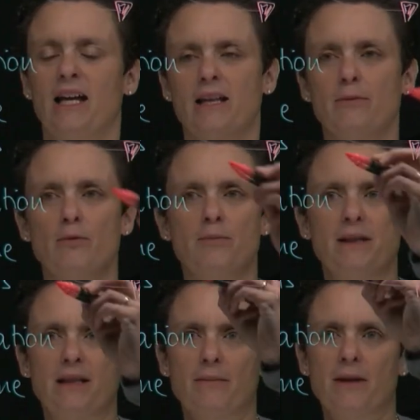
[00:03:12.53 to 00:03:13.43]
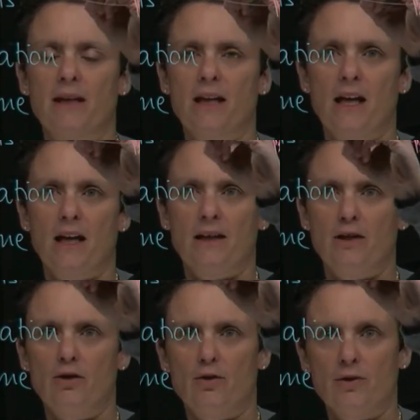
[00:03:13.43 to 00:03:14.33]
That would be something
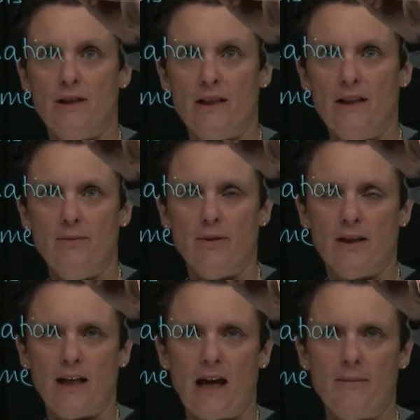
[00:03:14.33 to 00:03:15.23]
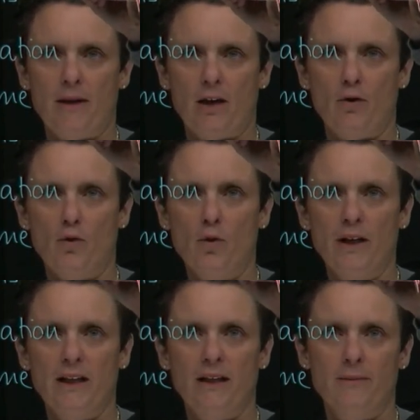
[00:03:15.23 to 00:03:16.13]
that you could see with an MAO
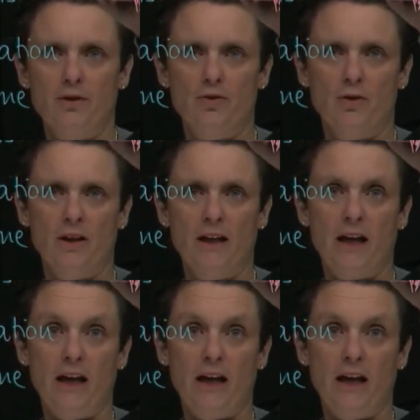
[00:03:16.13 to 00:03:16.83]
inhibitor